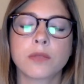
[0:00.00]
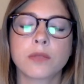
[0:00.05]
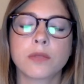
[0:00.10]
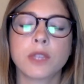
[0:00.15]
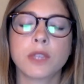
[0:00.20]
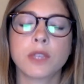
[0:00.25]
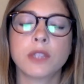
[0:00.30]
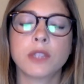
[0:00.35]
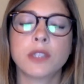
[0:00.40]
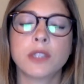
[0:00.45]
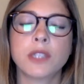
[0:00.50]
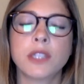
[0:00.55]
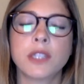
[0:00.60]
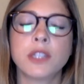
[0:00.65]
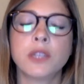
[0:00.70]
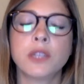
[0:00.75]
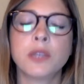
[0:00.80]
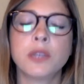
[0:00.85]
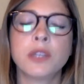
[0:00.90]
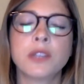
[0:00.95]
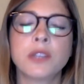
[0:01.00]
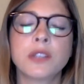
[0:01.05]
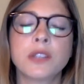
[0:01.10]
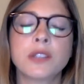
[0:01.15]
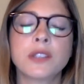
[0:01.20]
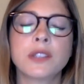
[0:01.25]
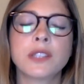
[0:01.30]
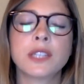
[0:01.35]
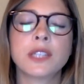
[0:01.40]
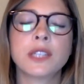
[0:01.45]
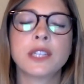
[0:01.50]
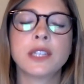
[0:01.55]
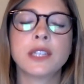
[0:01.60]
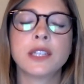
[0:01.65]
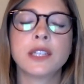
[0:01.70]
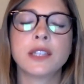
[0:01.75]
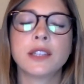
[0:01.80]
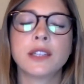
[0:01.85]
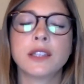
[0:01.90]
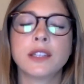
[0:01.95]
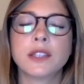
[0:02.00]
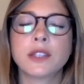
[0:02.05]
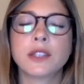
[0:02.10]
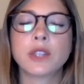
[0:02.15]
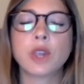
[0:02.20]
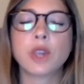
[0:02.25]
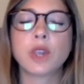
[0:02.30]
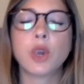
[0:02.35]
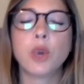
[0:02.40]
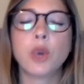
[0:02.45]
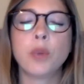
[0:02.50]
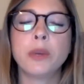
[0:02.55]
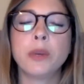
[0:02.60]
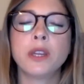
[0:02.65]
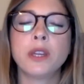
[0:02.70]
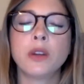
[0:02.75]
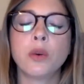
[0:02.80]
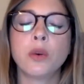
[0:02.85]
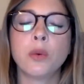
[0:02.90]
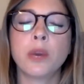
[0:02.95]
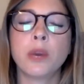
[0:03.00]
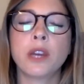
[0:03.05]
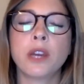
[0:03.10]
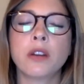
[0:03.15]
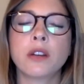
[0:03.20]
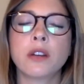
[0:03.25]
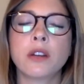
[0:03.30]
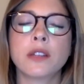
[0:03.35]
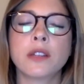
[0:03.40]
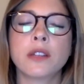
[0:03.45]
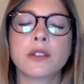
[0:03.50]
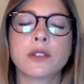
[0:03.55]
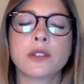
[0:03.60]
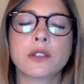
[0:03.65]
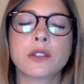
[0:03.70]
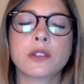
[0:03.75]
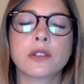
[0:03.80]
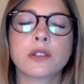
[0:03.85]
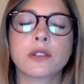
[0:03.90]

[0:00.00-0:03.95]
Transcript: continuing to sit in this open awareness.